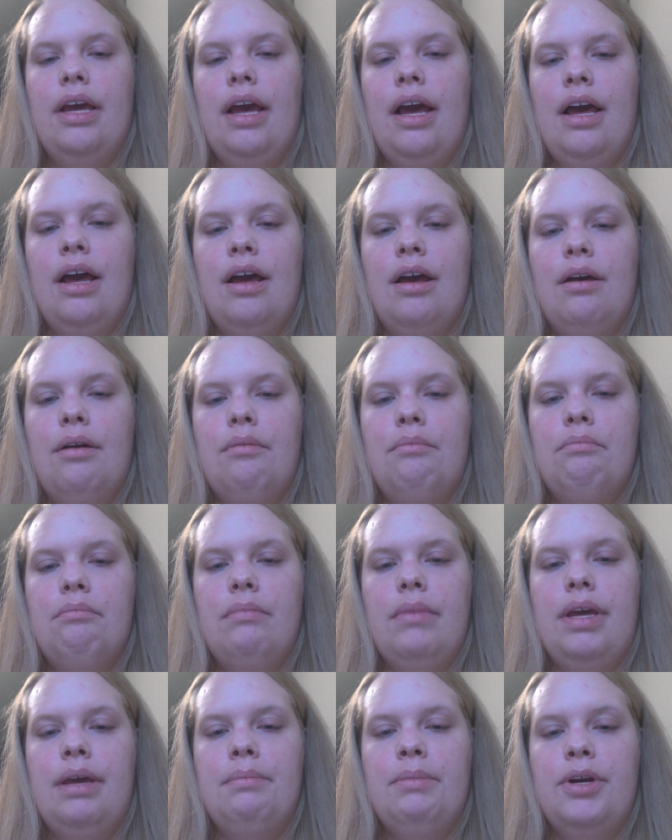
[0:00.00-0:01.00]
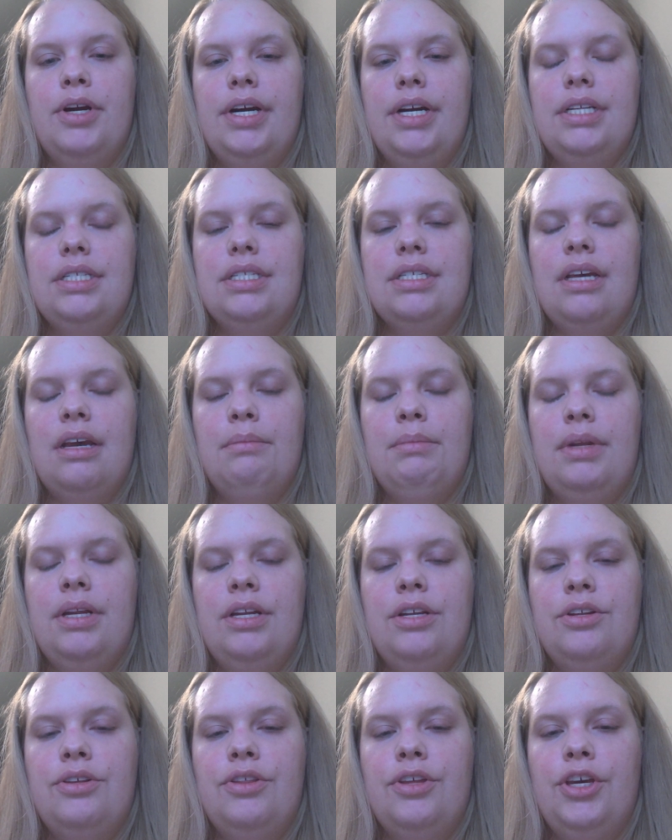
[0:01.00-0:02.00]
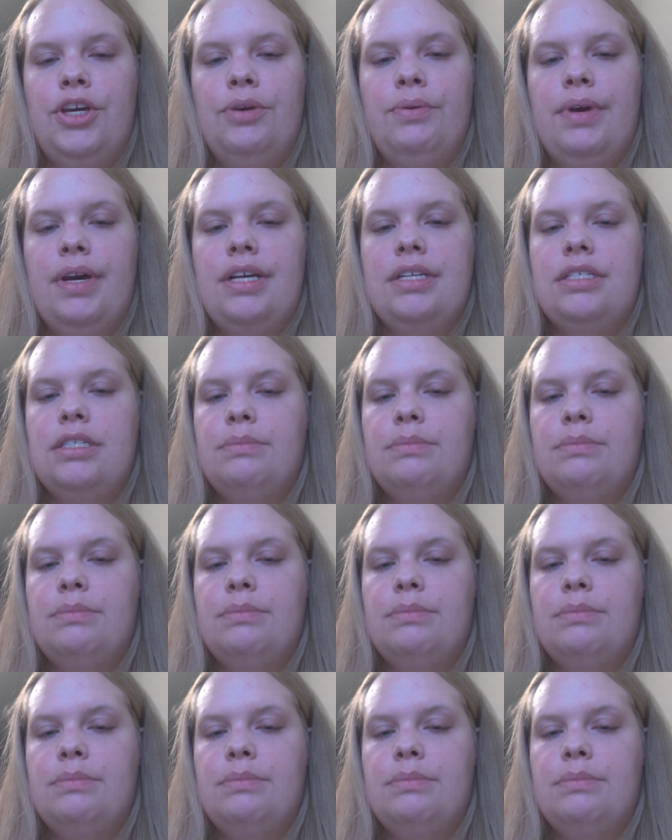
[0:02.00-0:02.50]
um, immigrants coming into the U.S.,